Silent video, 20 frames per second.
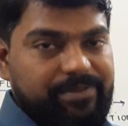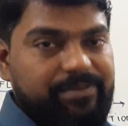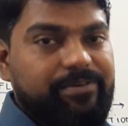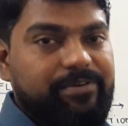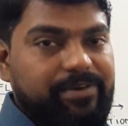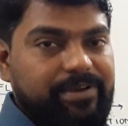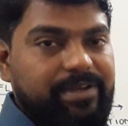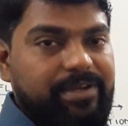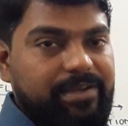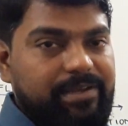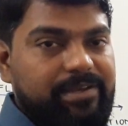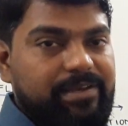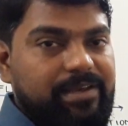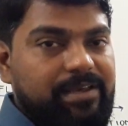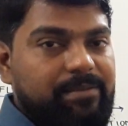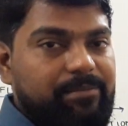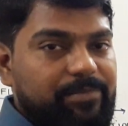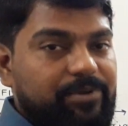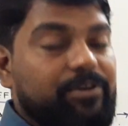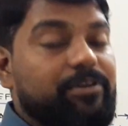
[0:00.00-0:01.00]
Okay,
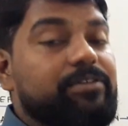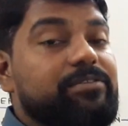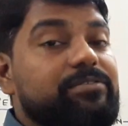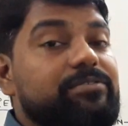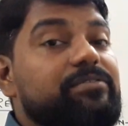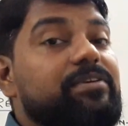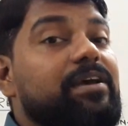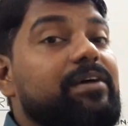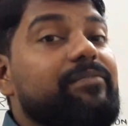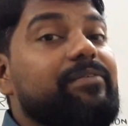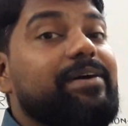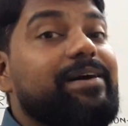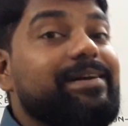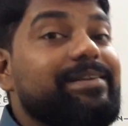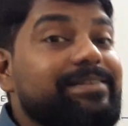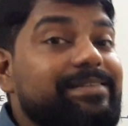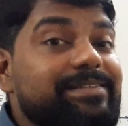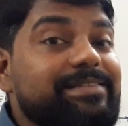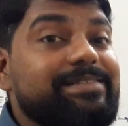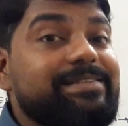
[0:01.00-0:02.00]
because you have
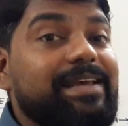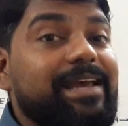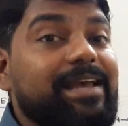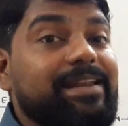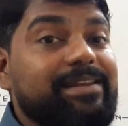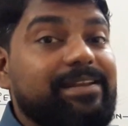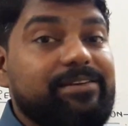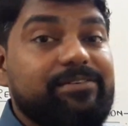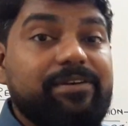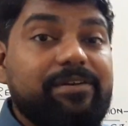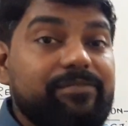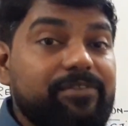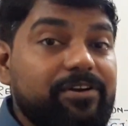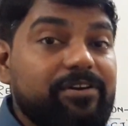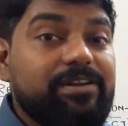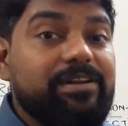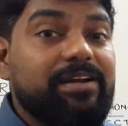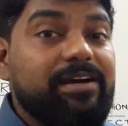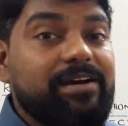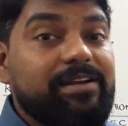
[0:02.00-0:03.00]
understand it, you have
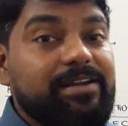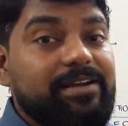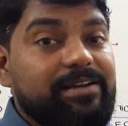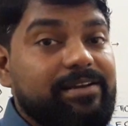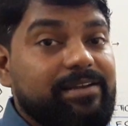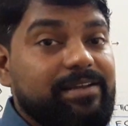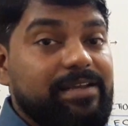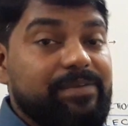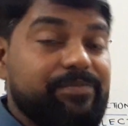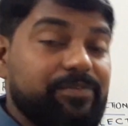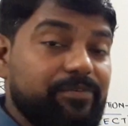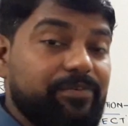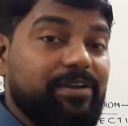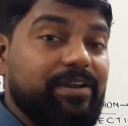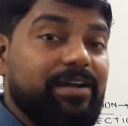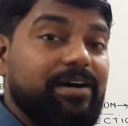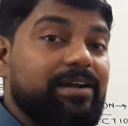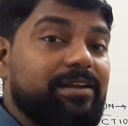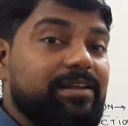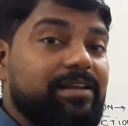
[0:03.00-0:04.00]
not learned it. If you will
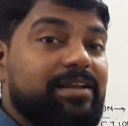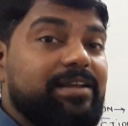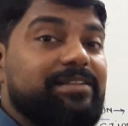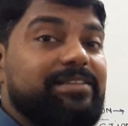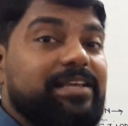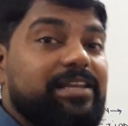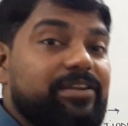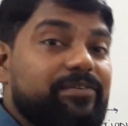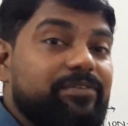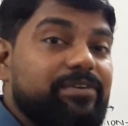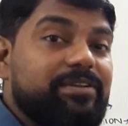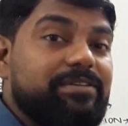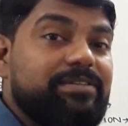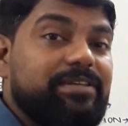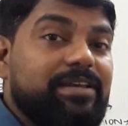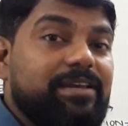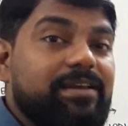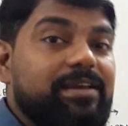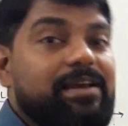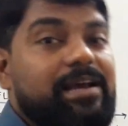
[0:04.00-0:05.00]
learn, then you will
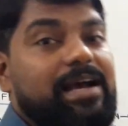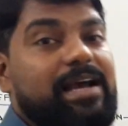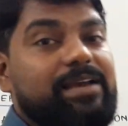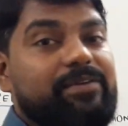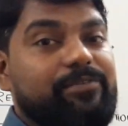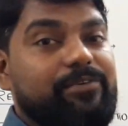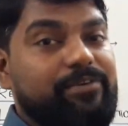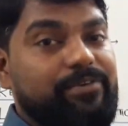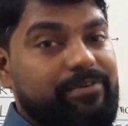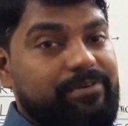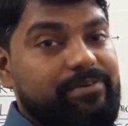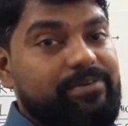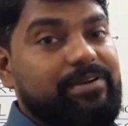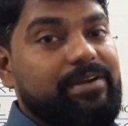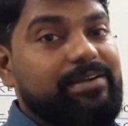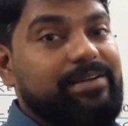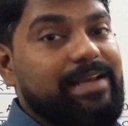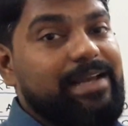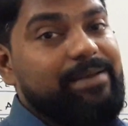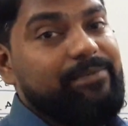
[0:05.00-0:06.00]
say I want
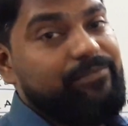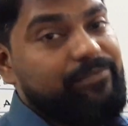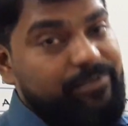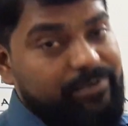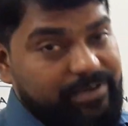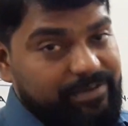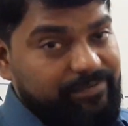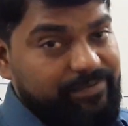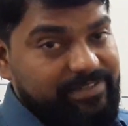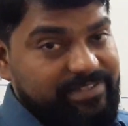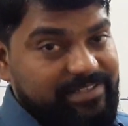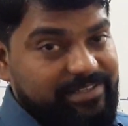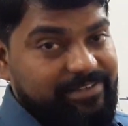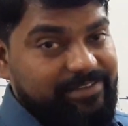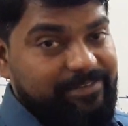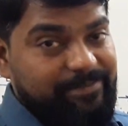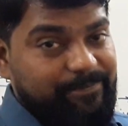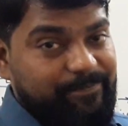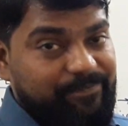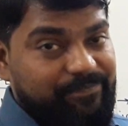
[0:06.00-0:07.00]
a time for revision.
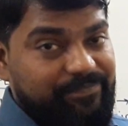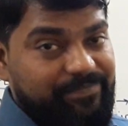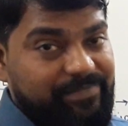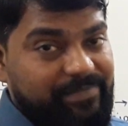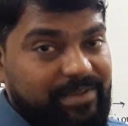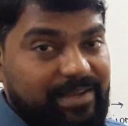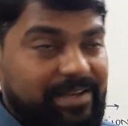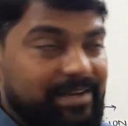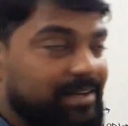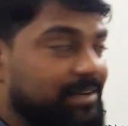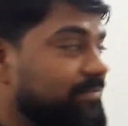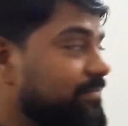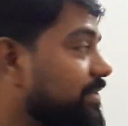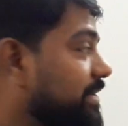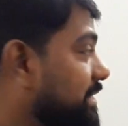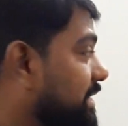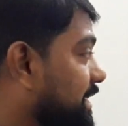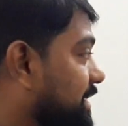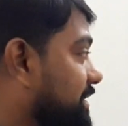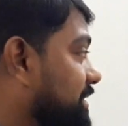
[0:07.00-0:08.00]
And in
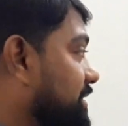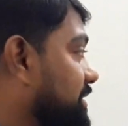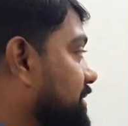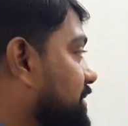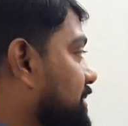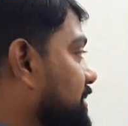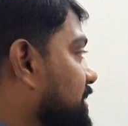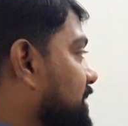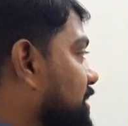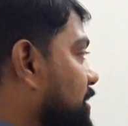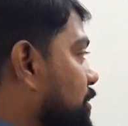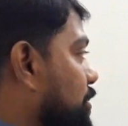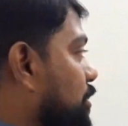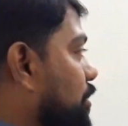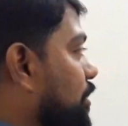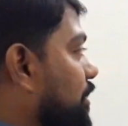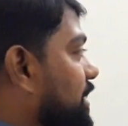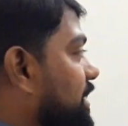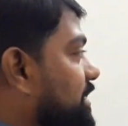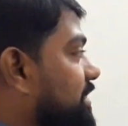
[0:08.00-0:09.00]
physics
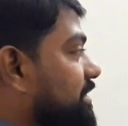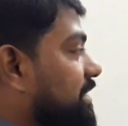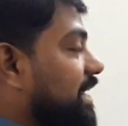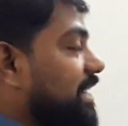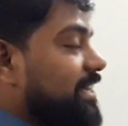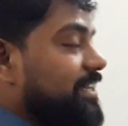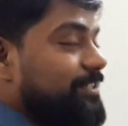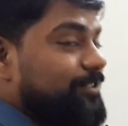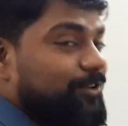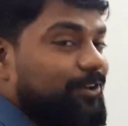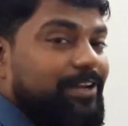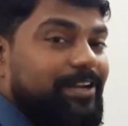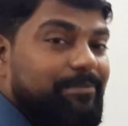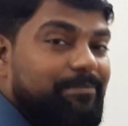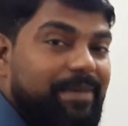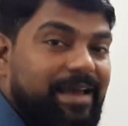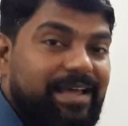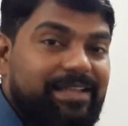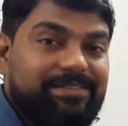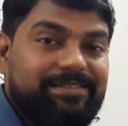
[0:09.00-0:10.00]
or in science or in
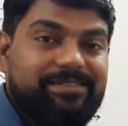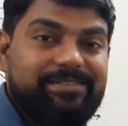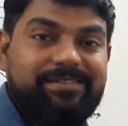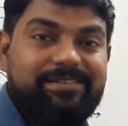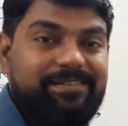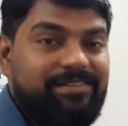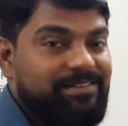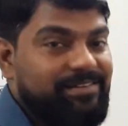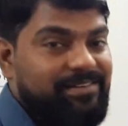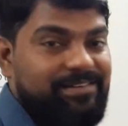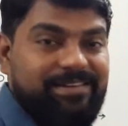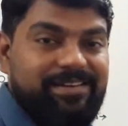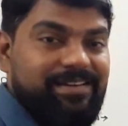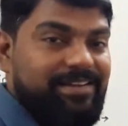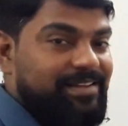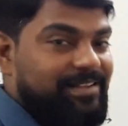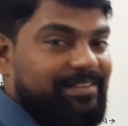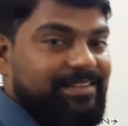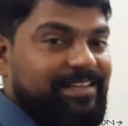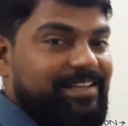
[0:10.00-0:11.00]
maths,
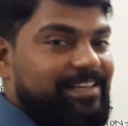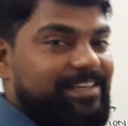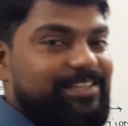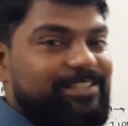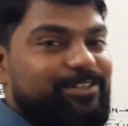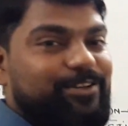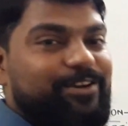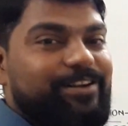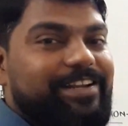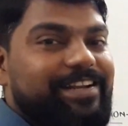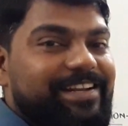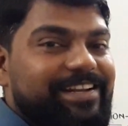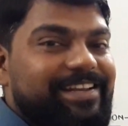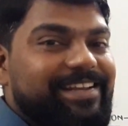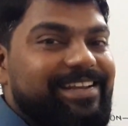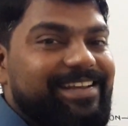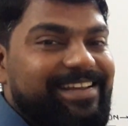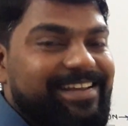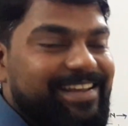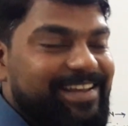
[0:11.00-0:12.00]
there is not
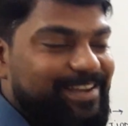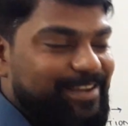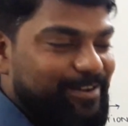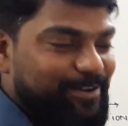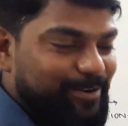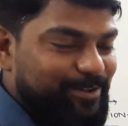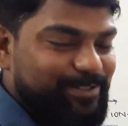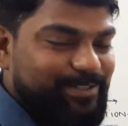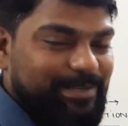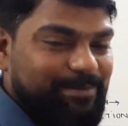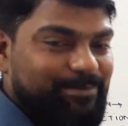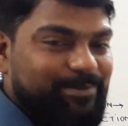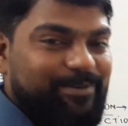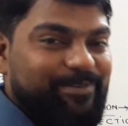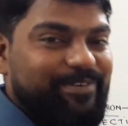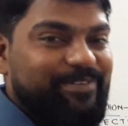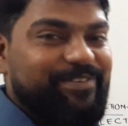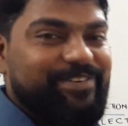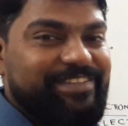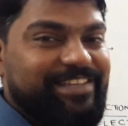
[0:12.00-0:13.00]
any concept
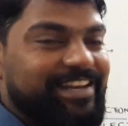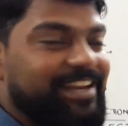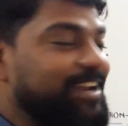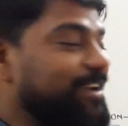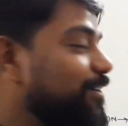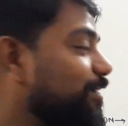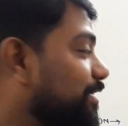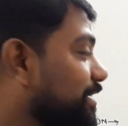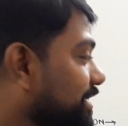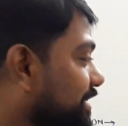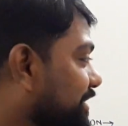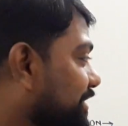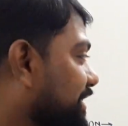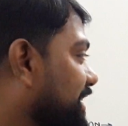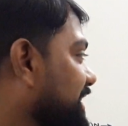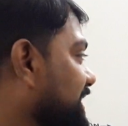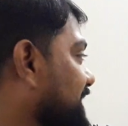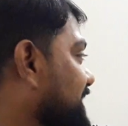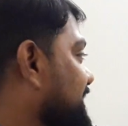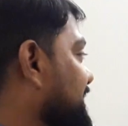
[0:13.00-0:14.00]
of revision and all.
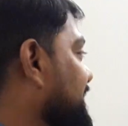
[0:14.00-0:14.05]
Okay, just